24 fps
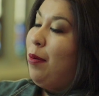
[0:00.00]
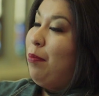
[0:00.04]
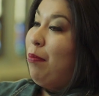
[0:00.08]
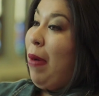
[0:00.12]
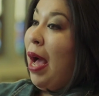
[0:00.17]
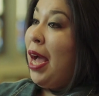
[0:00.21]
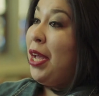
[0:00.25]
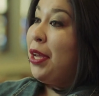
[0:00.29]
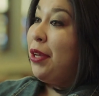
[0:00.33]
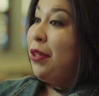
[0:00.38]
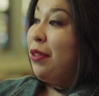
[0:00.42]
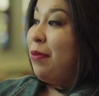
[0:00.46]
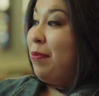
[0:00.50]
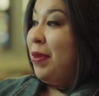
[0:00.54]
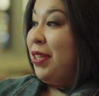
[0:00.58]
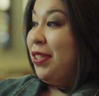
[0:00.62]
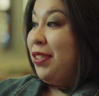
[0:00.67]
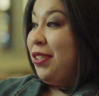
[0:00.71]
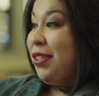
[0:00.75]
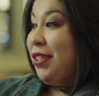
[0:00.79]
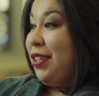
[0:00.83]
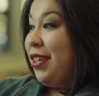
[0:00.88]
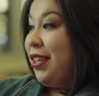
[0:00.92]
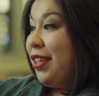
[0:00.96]
my youth
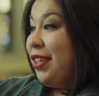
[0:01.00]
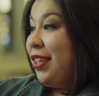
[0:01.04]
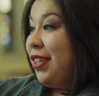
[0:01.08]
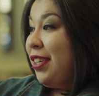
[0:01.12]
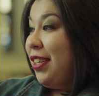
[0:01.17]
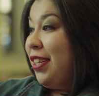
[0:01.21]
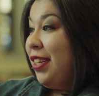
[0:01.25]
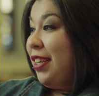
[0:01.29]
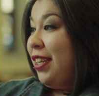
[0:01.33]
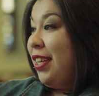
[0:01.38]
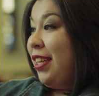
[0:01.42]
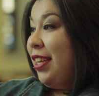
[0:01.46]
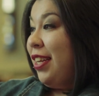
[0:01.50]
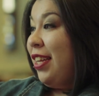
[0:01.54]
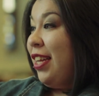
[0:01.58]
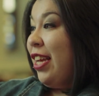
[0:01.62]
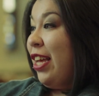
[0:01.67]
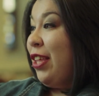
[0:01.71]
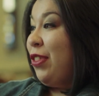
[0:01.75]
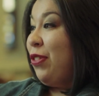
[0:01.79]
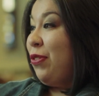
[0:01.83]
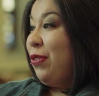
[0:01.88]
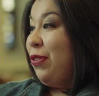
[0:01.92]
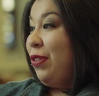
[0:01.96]
minister
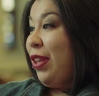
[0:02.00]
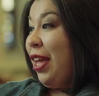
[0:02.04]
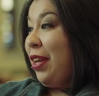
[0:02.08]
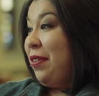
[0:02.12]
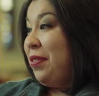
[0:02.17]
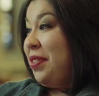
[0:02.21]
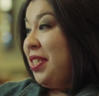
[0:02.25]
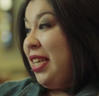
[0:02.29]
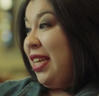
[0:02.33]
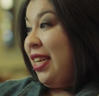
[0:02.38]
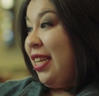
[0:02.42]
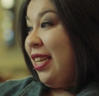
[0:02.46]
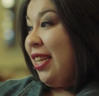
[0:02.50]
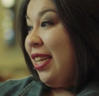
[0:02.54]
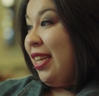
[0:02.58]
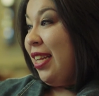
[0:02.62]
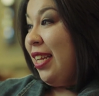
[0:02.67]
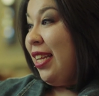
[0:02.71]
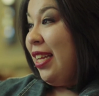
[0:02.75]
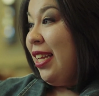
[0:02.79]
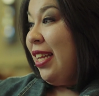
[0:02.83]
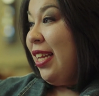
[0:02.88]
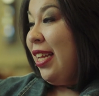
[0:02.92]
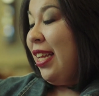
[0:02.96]
and through Life Teen
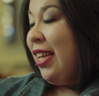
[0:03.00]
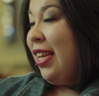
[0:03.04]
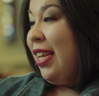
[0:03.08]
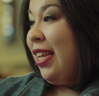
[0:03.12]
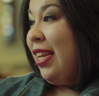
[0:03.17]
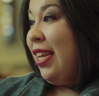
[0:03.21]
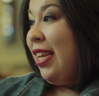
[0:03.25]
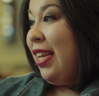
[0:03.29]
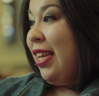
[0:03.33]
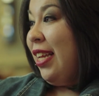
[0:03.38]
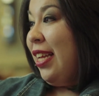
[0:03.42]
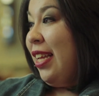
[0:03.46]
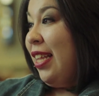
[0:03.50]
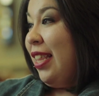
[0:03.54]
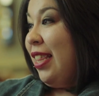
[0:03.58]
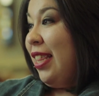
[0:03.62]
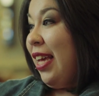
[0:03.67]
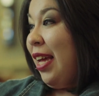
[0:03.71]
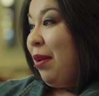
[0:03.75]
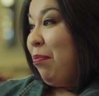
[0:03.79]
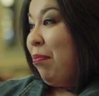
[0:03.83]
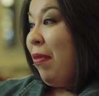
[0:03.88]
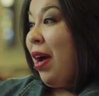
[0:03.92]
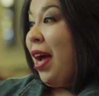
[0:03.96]

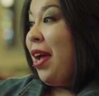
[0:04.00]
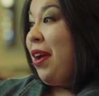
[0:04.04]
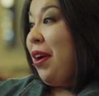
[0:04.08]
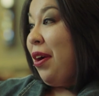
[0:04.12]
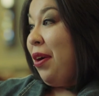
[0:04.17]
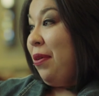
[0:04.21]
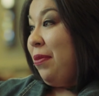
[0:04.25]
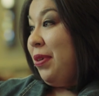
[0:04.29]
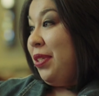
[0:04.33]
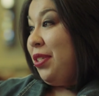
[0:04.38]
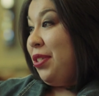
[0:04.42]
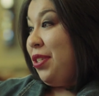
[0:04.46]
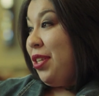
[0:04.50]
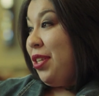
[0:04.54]
that my heart was